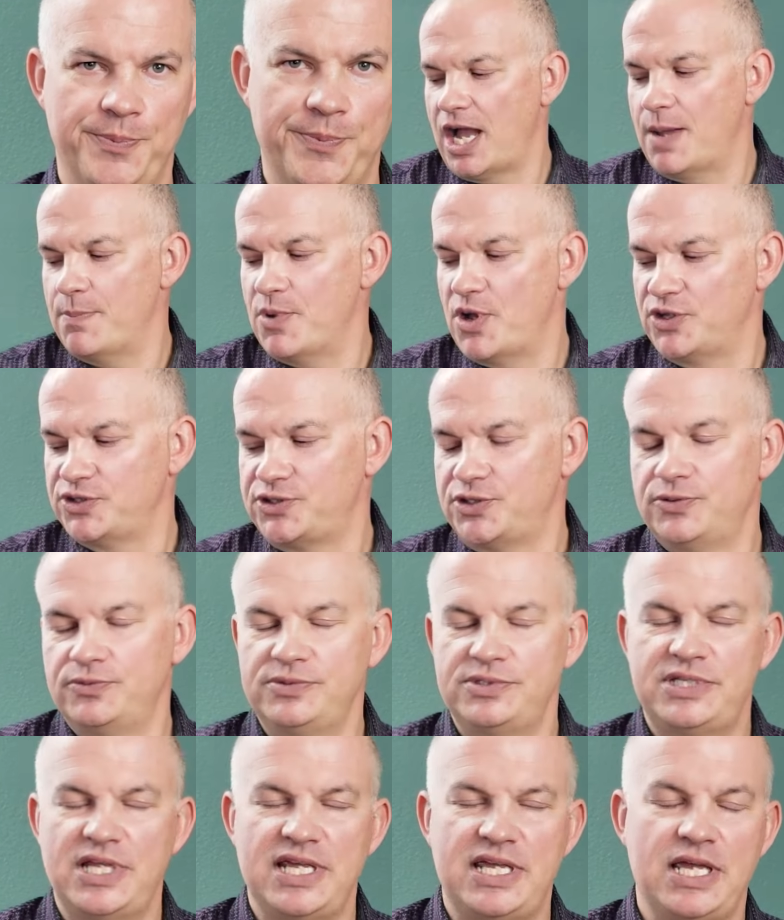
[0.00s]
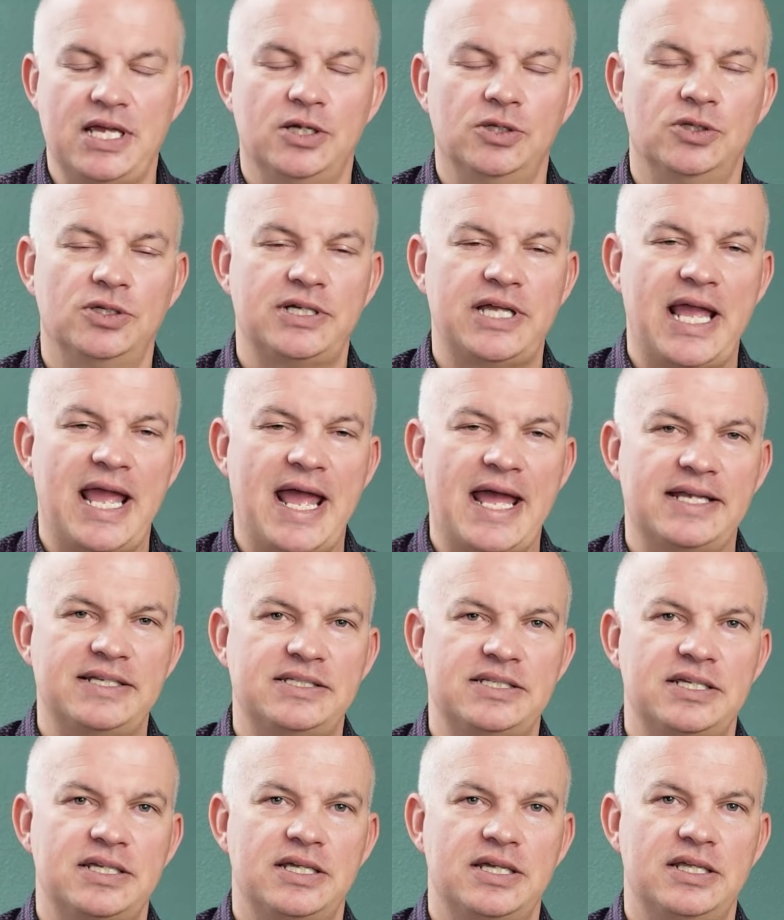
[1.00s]
I'm also taking a look
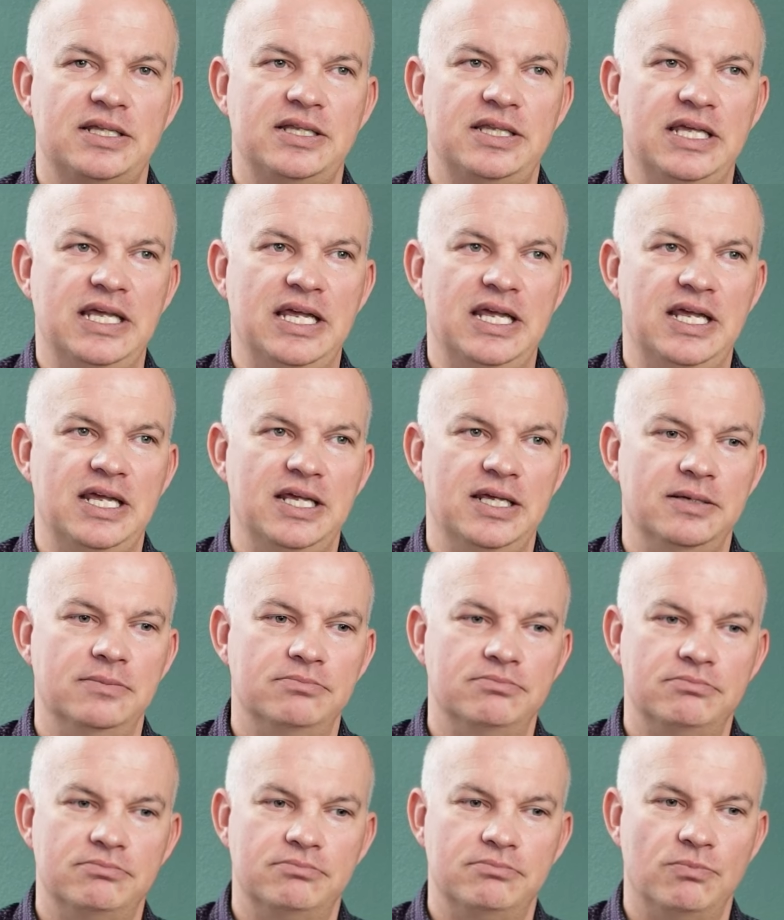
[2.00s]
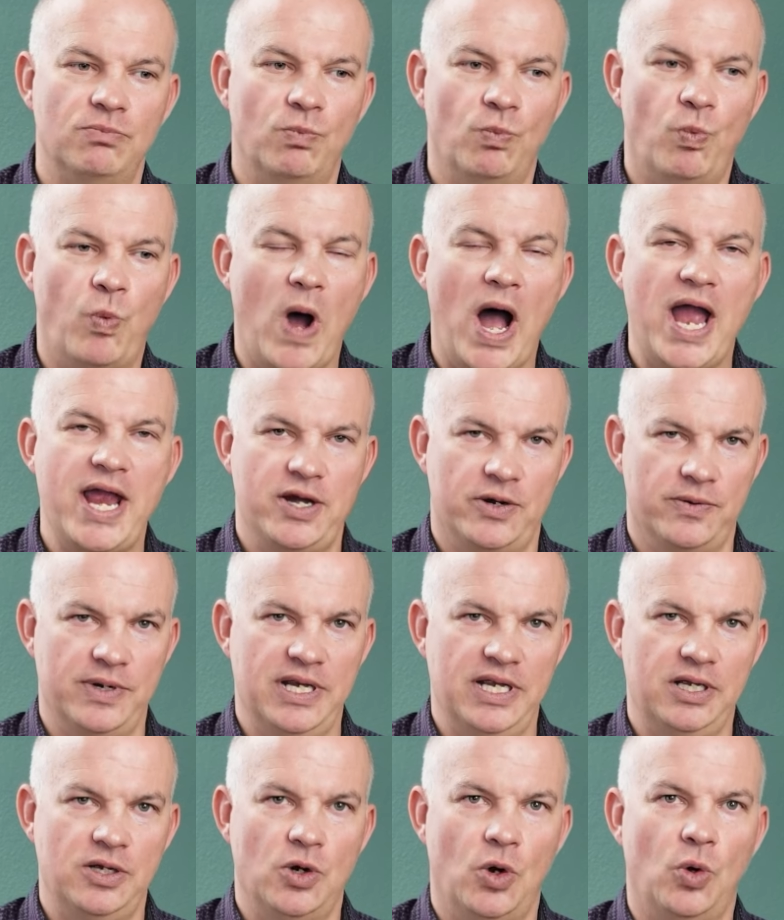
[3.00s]
at the
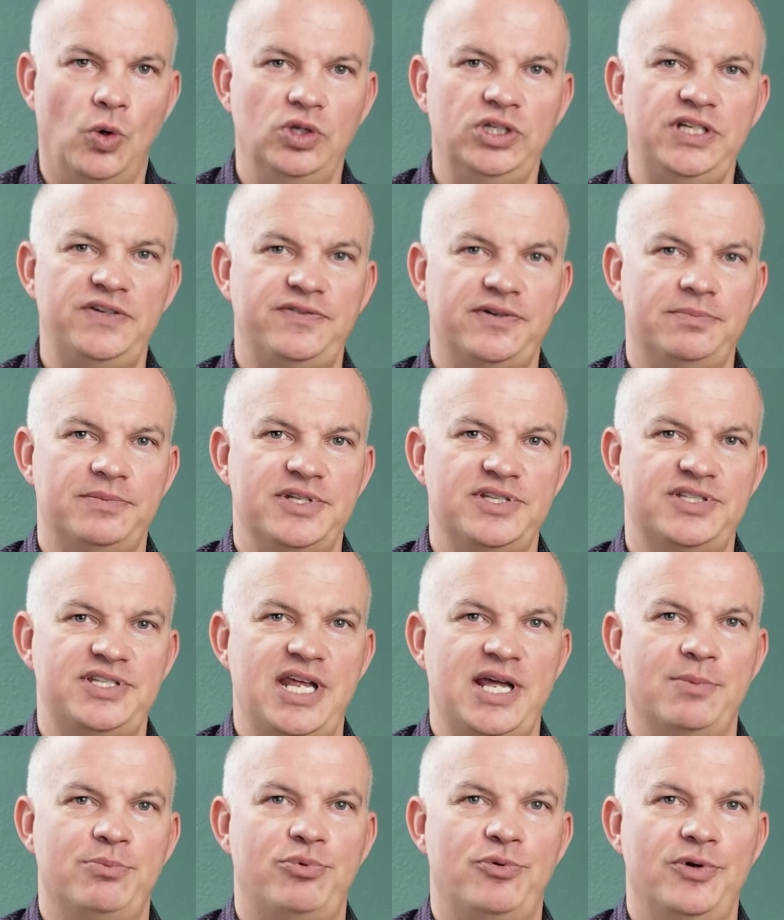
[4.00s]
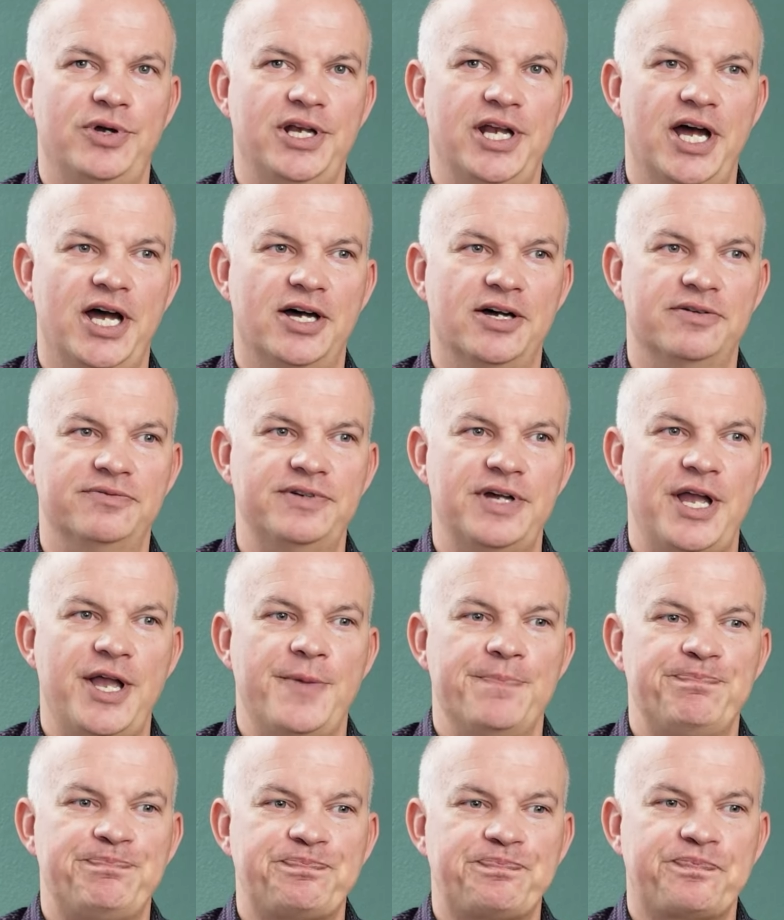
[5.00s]
wiring only from the standpoint of,
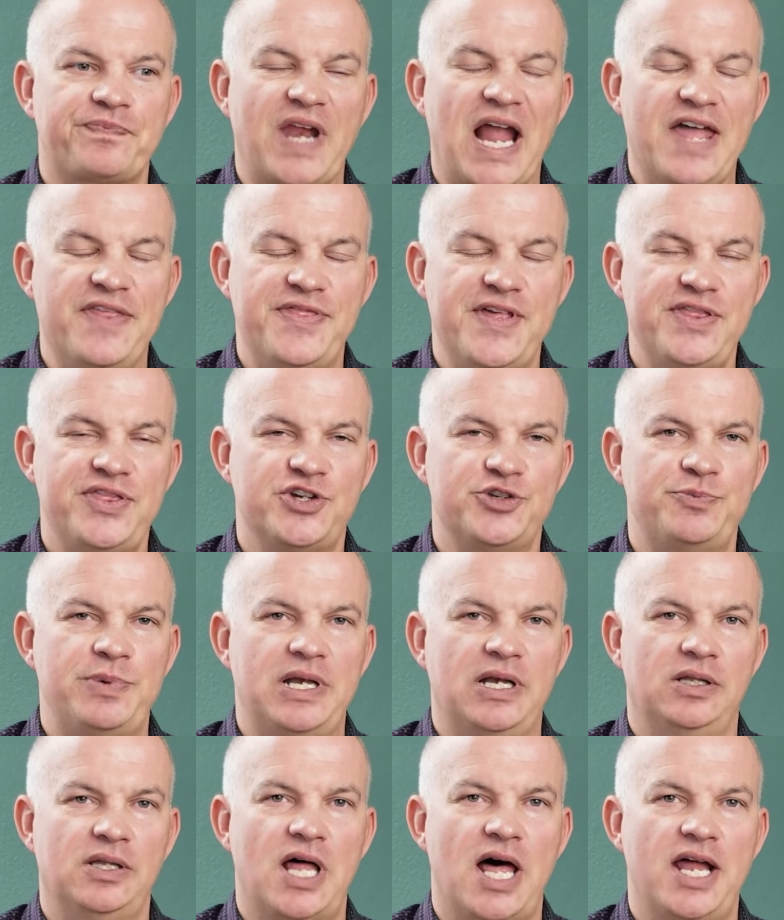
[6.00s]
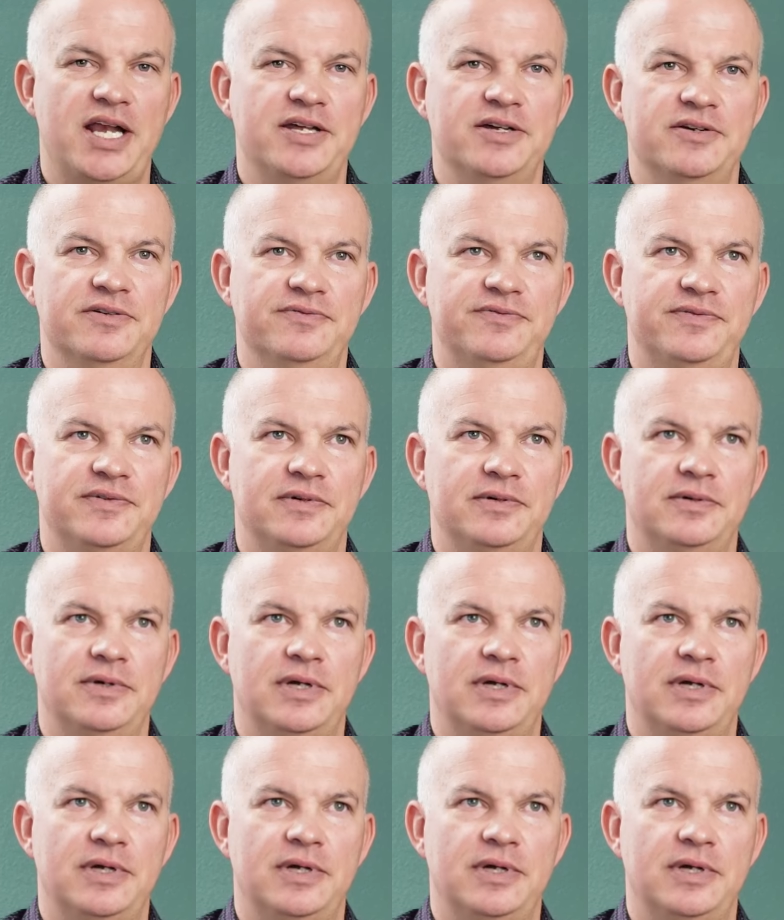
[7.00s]
I think there's been a lot of